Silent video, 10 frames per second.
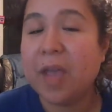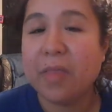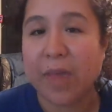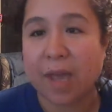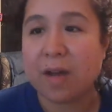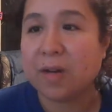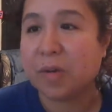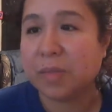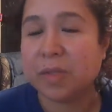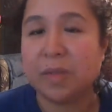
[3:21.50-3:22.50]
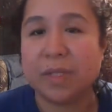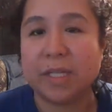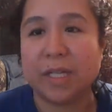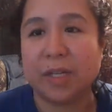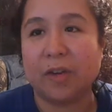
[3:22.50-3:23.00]
they are homeschooled
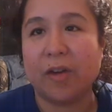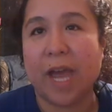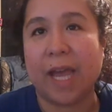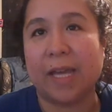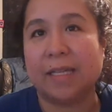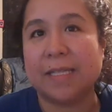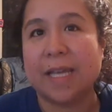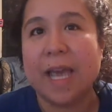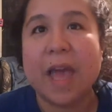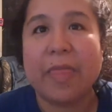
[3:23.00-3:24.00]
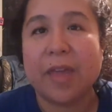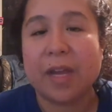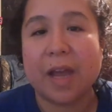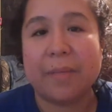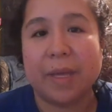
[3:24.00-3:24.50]
too, and
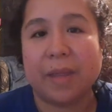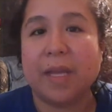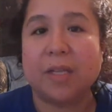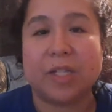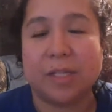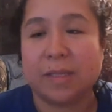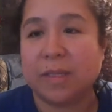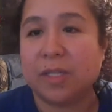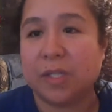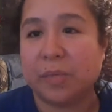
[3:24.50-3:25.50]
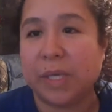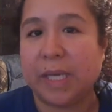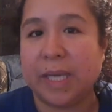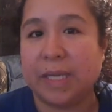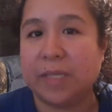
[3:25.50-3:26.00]
they're just such sweet
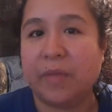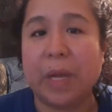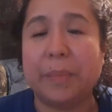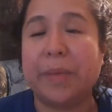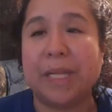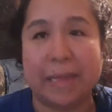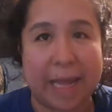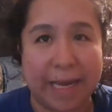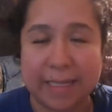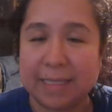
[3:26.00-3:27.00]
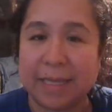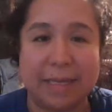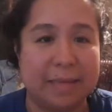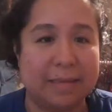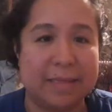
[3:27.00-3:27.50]
kids, very polite,
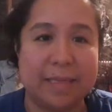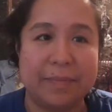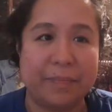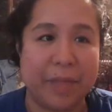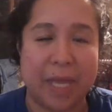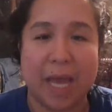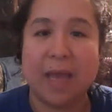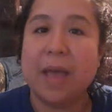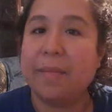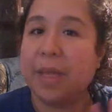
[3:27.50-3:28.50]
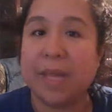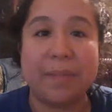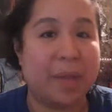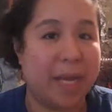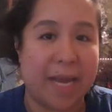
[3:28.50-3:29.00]
and yeah, but they
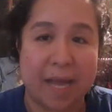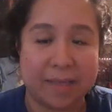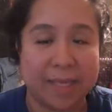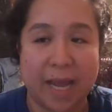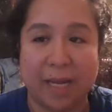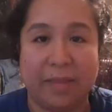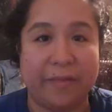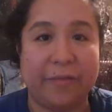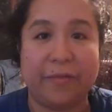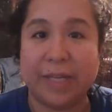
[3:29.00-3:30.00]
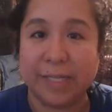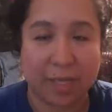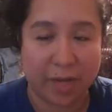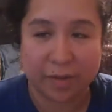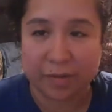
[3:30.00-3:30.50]
played outside in the freezing
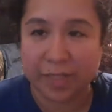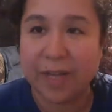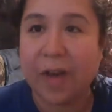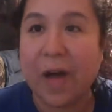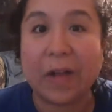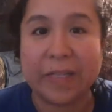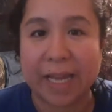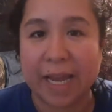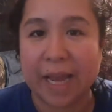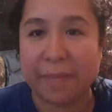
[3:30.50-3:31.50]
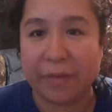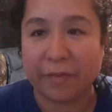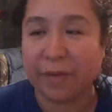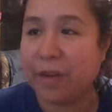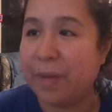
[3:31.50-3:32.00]
cold all day,
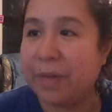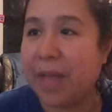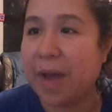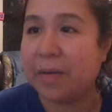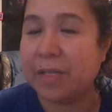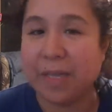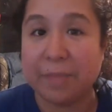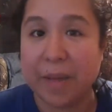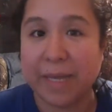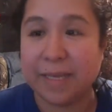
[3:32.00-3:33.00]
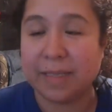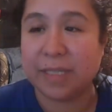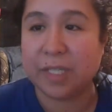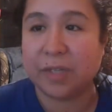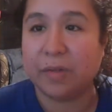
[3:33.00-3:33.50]
for a couple hours, and my kids
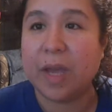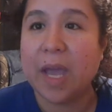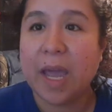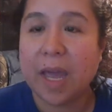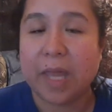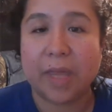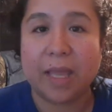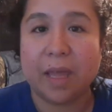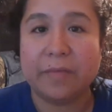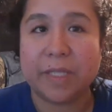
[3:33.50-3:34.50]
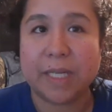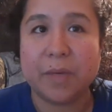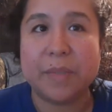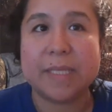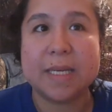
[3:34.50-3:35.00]
too, and they loved it.
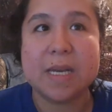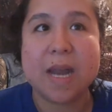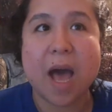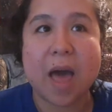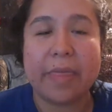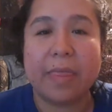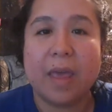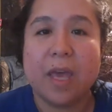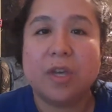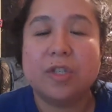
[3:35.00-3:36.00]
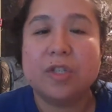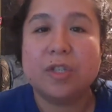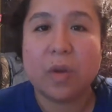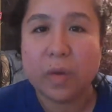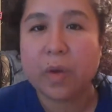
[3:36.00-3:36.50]
It was not
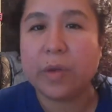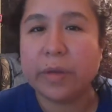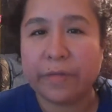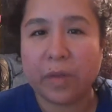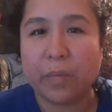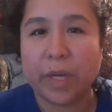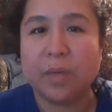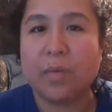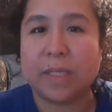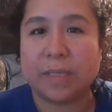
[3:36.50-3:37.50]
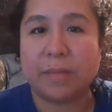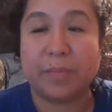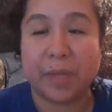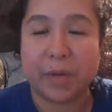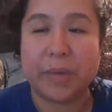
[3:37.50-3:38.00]
so cold if the wind wasn't
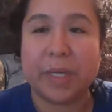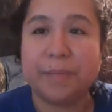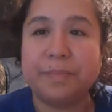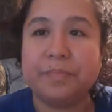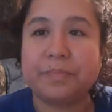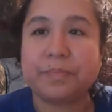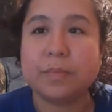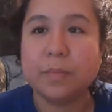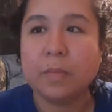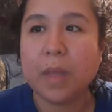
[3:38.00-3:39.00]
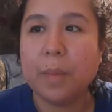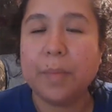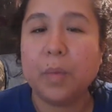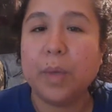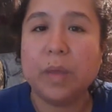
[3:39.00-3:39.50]
blowing,
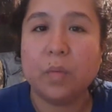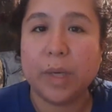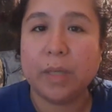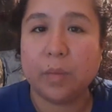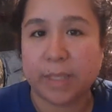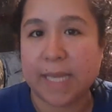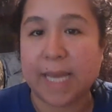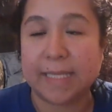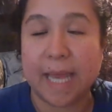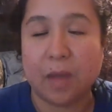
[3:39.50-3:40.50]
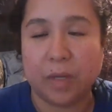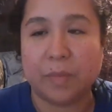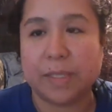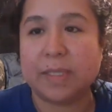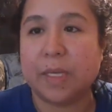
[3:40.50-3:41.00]
but when the wind would die down, it
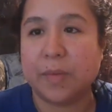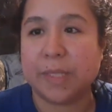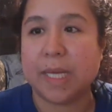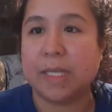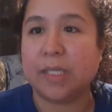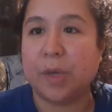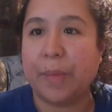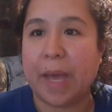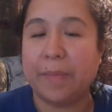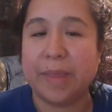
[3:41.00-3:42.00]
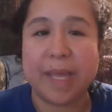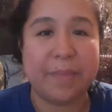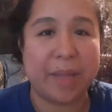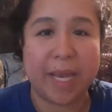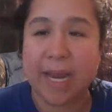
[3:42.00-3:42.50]
was not so bad, but they
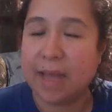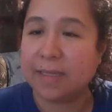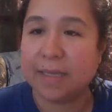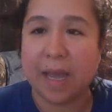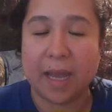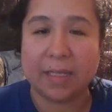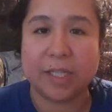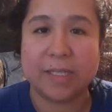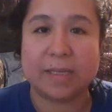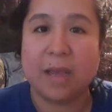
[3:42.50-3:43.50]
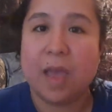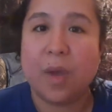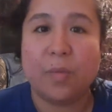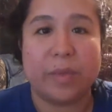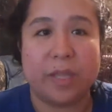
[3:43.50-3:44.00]
played outside just
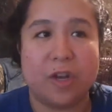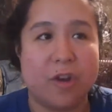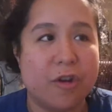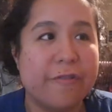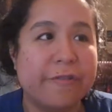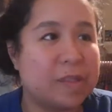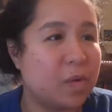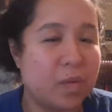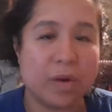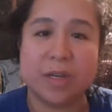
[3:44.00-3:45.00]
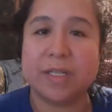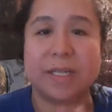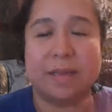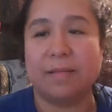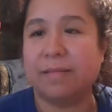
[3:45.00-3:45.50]
with the Nerf swords,
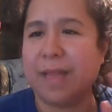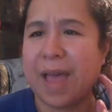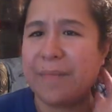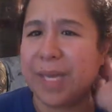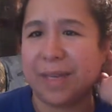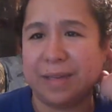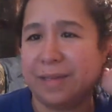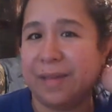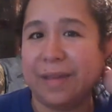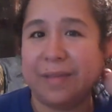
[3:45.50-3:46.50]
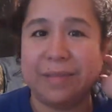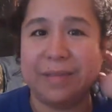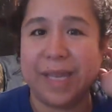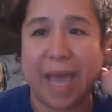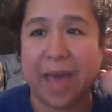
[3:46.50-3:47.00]
and
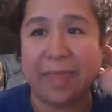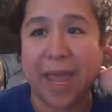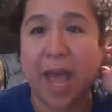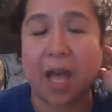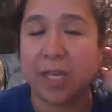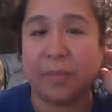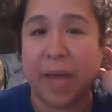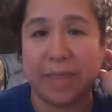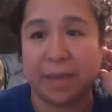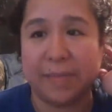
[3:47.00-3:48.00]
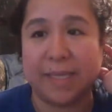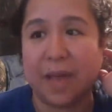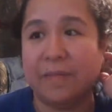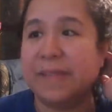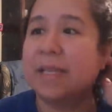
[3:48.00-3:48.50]
yeah, they occupied
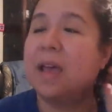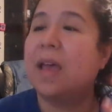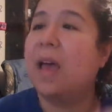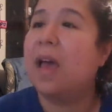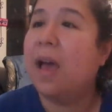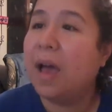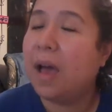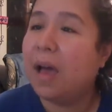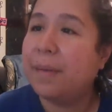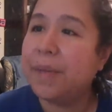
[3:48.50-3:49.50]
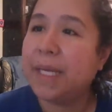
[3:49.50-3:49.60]
themselves. And